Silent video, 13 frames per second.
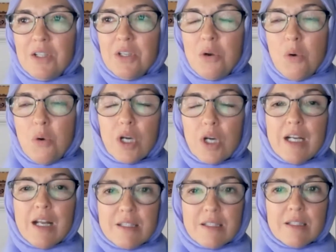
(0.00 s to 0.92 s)
you know,
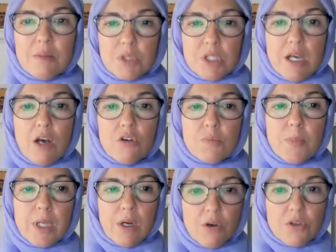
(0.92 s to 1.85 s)
organizing themselves,
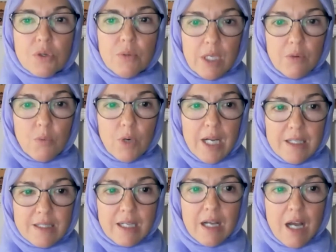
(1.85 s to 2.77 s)
but also in
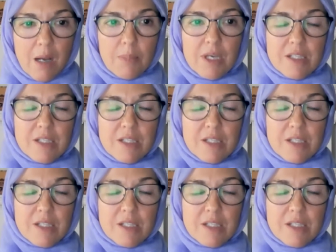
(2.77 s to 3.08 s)
raising up.